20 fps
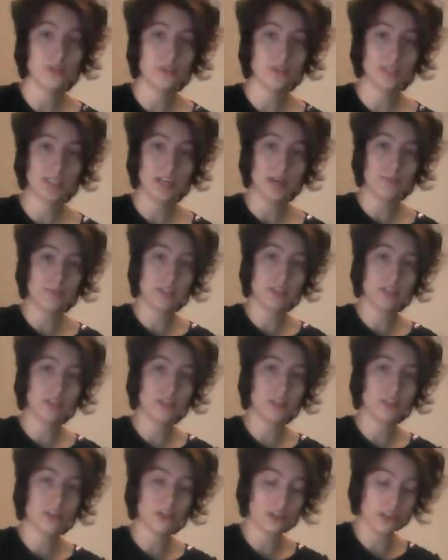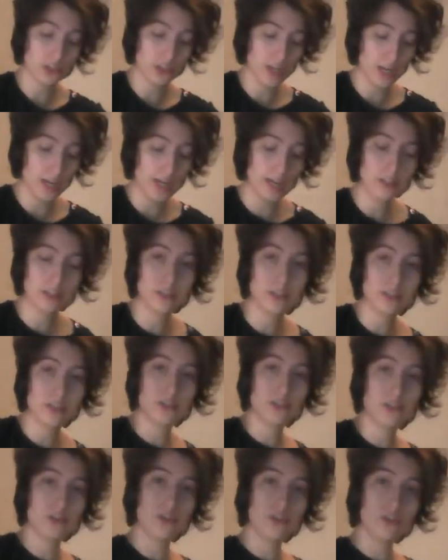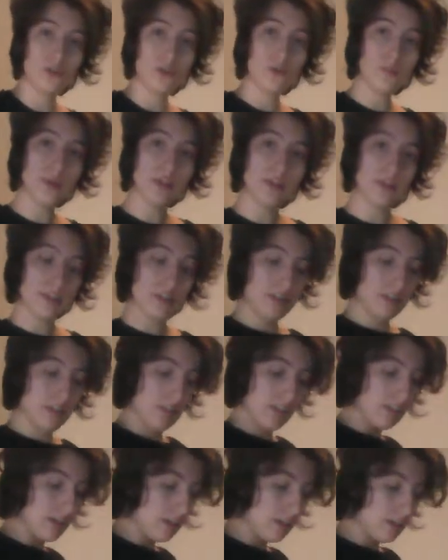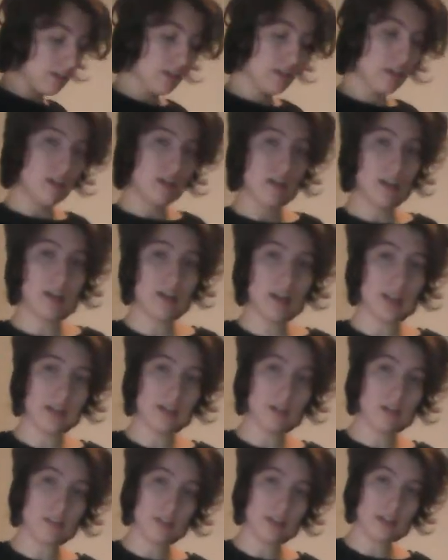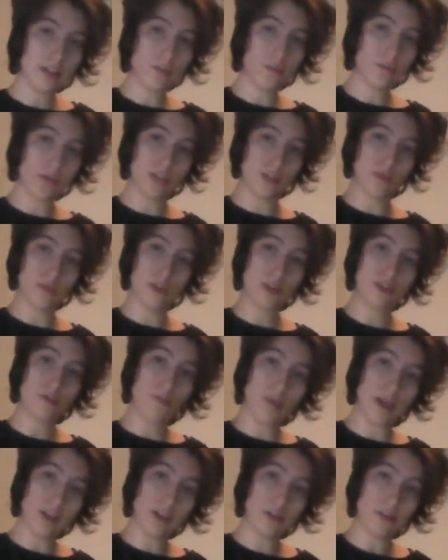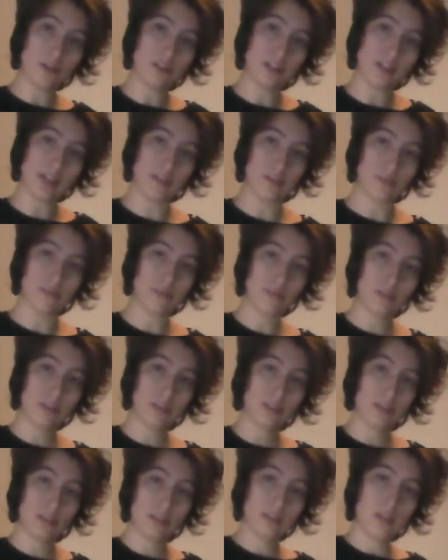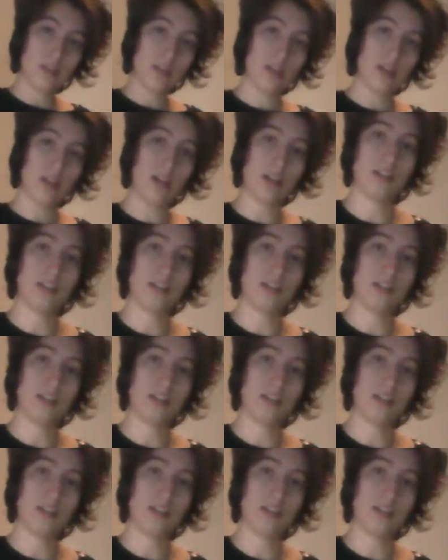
step into your giant tube, unlike all the other ones where you make yourself a